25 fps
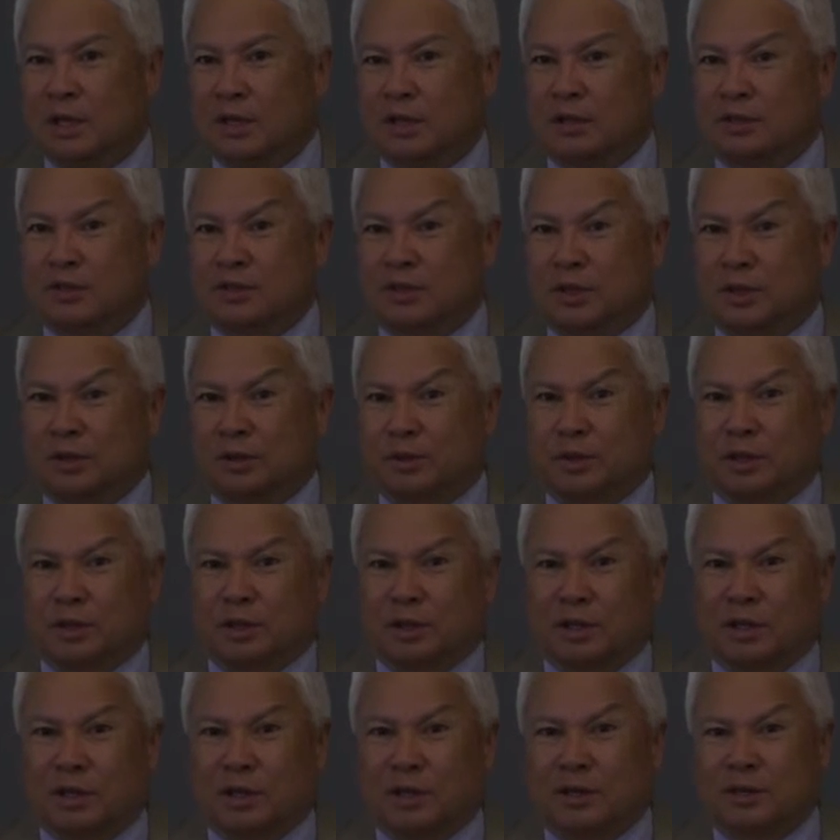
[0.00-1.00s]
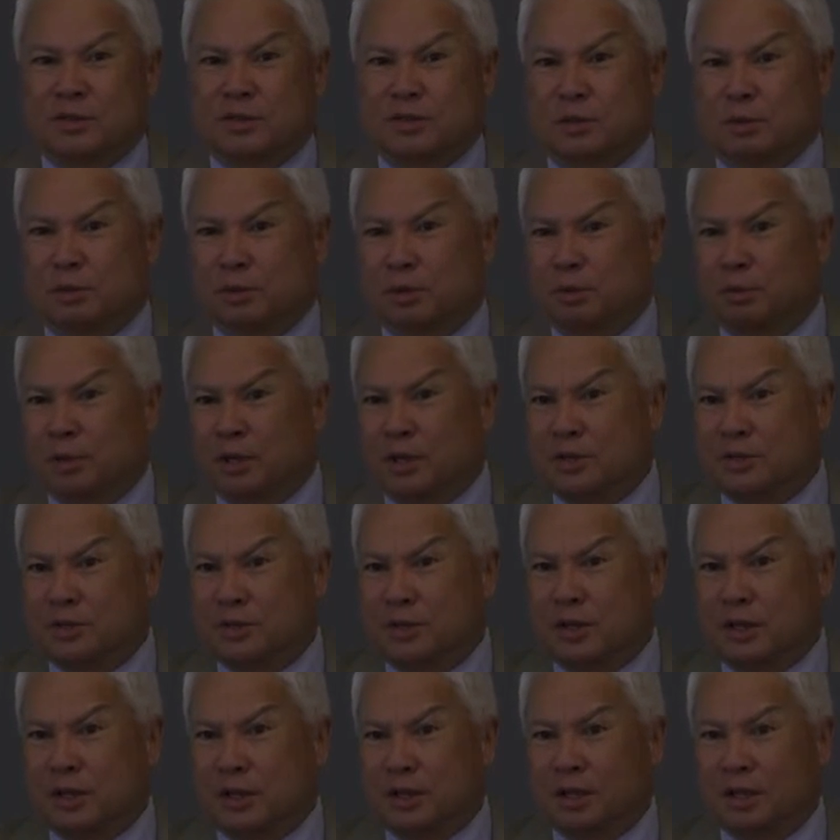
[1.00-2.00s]
And South Carolina has some of the
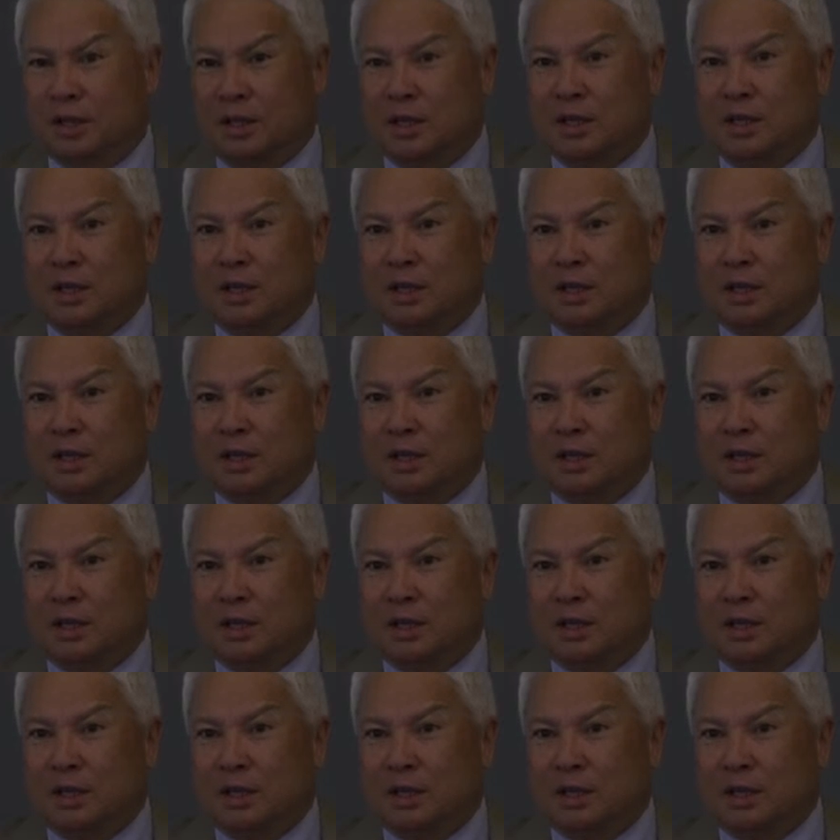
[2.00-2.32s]
best data